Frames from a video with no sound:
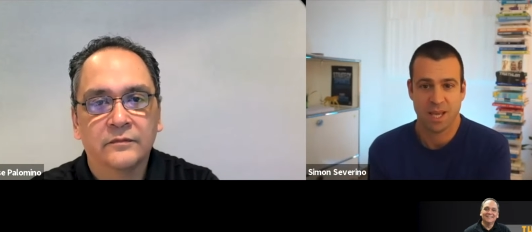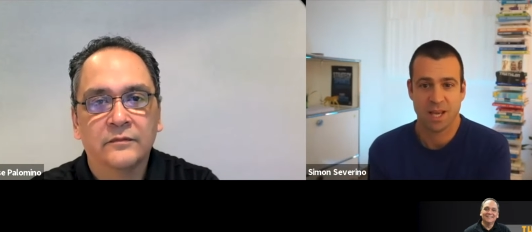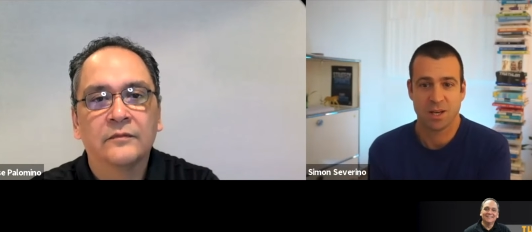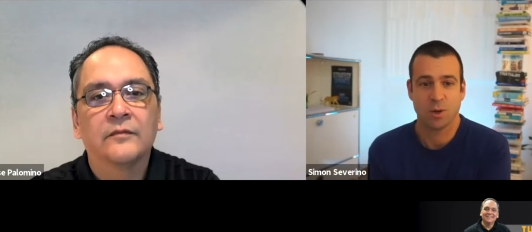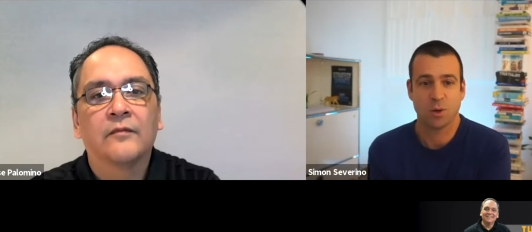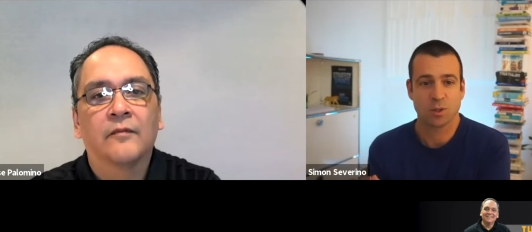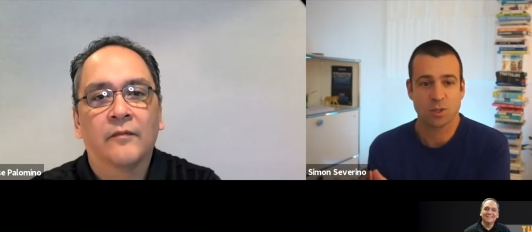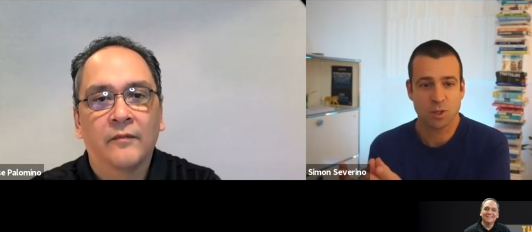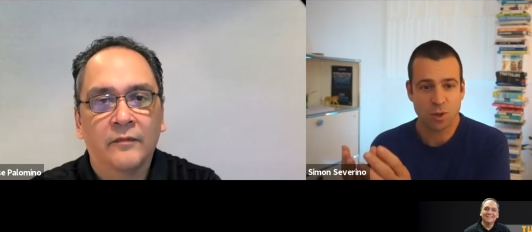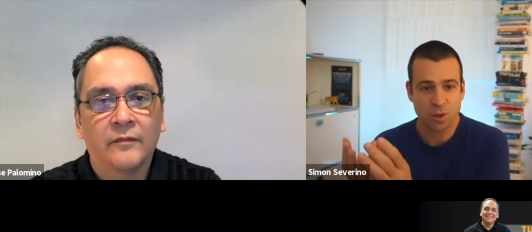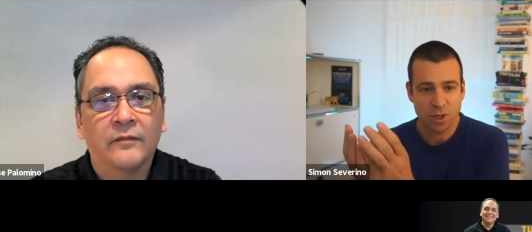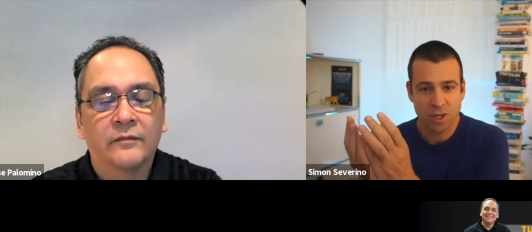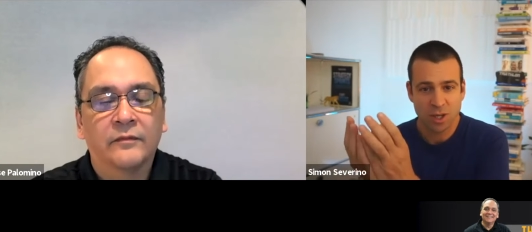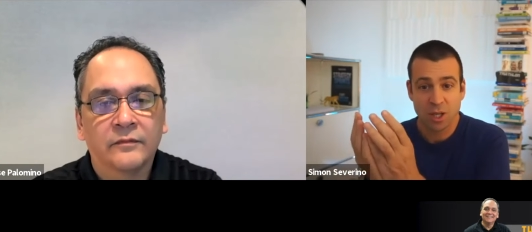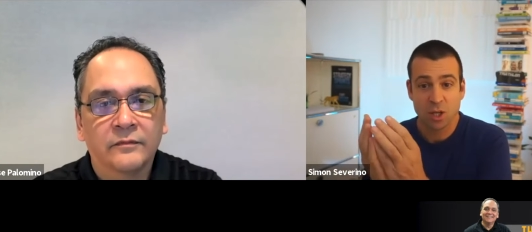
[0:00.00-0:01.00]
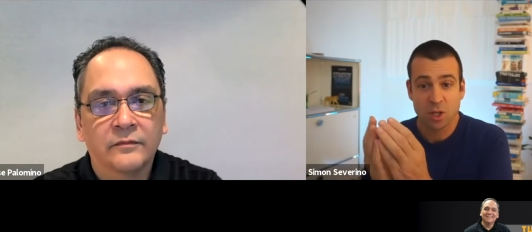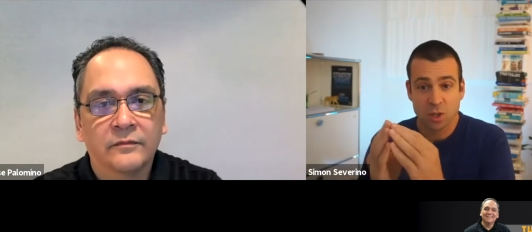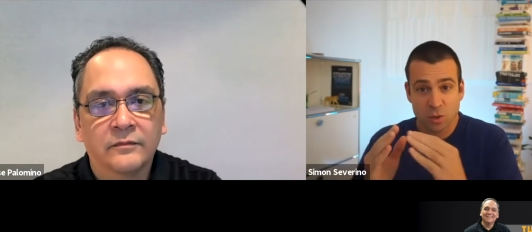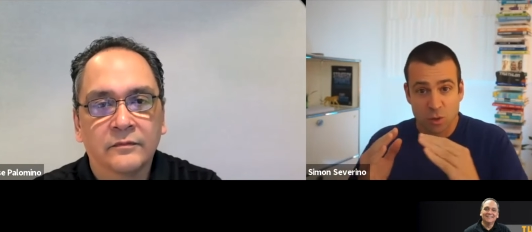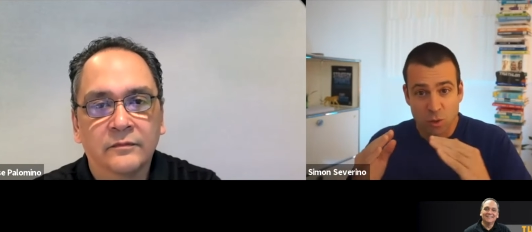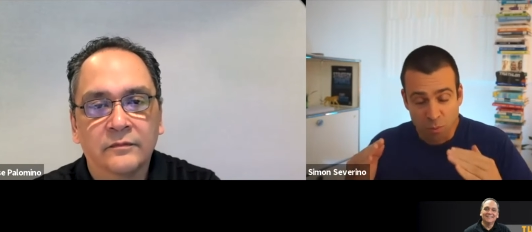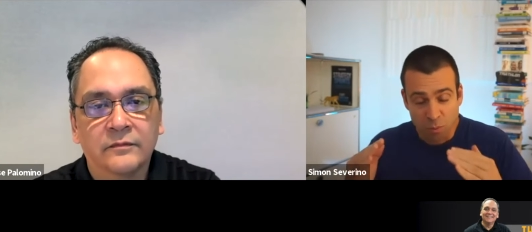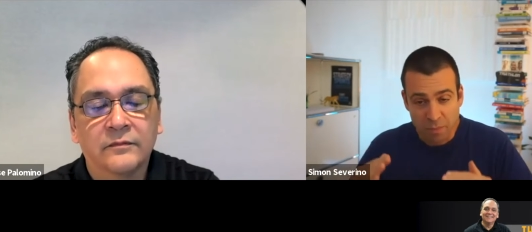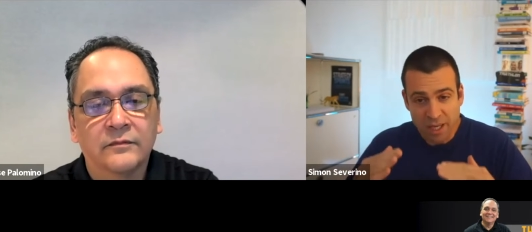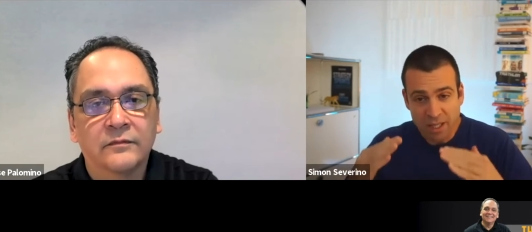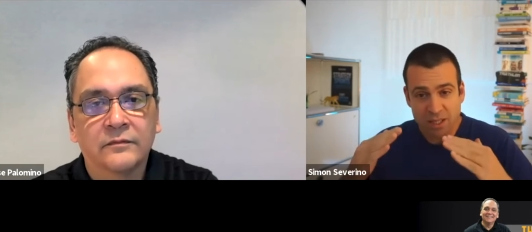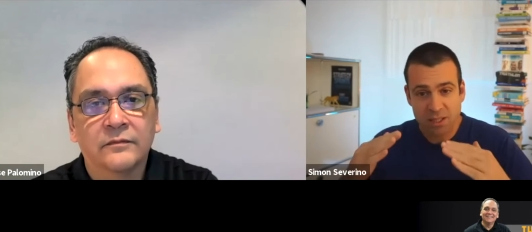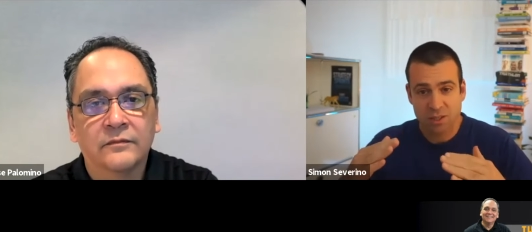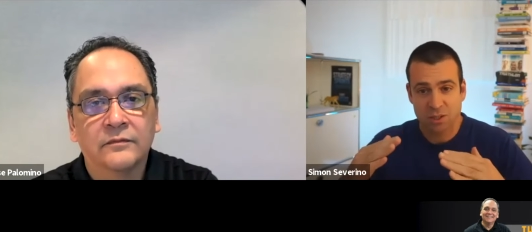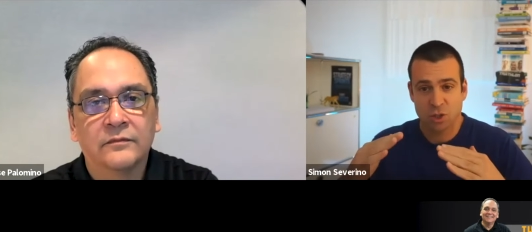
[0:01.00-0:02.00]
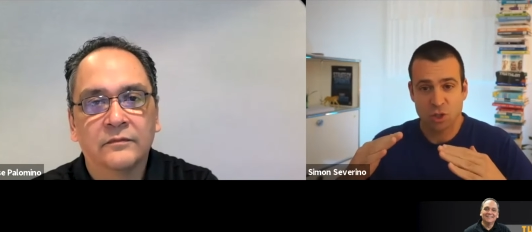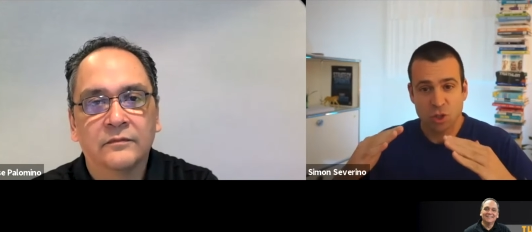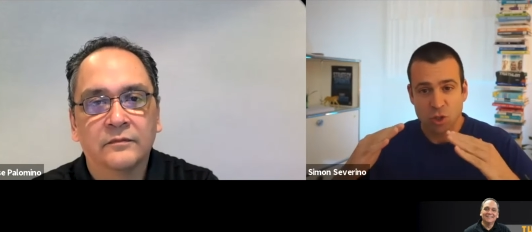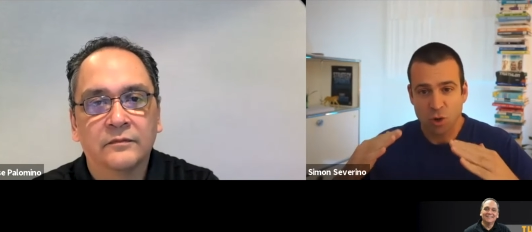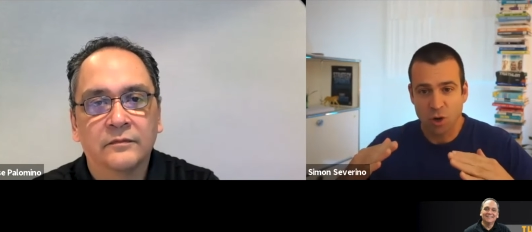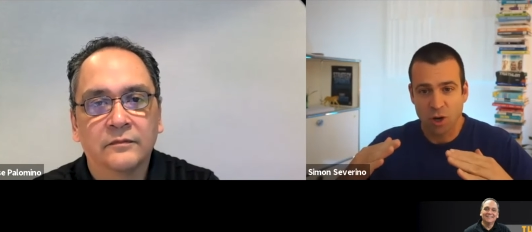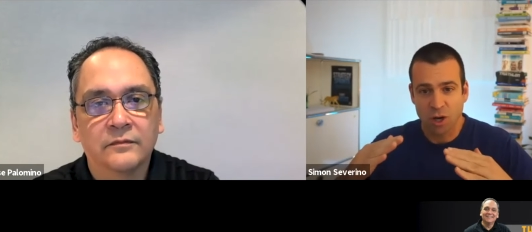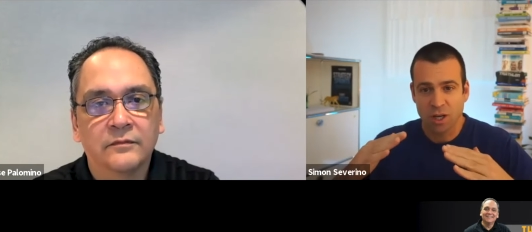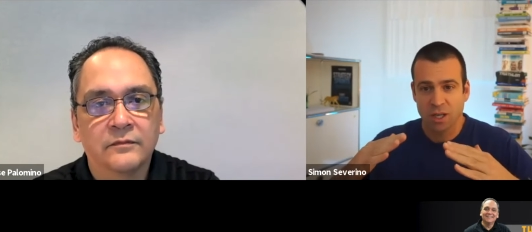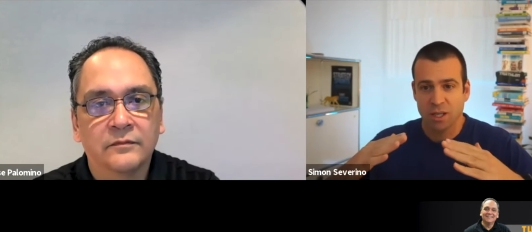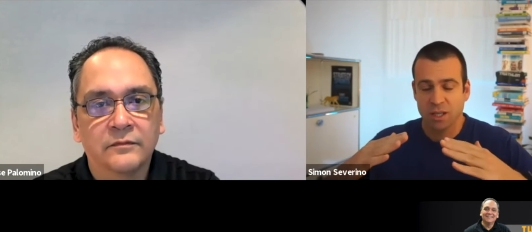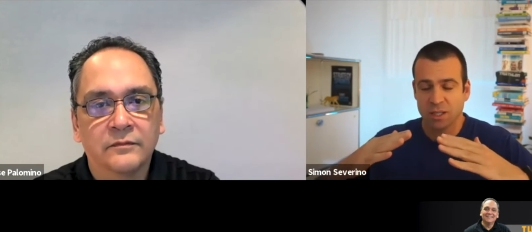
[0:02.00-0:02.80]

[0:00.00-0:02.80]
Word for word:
Speaker 1: And also to make sure